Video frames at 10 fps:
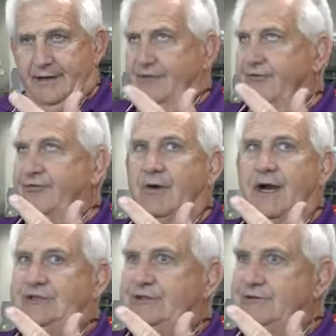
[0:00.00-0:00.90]
that's
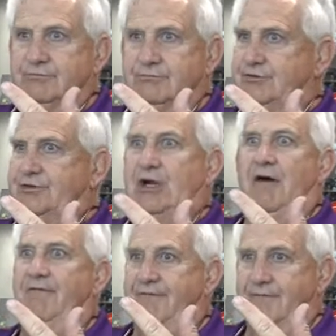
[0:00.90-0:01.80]
scratch and
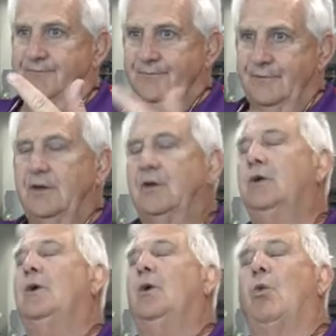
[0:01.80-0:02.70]
scuff.
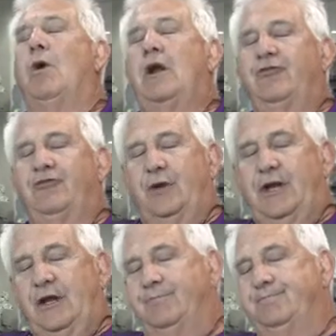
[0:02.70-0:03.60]
What else do we get?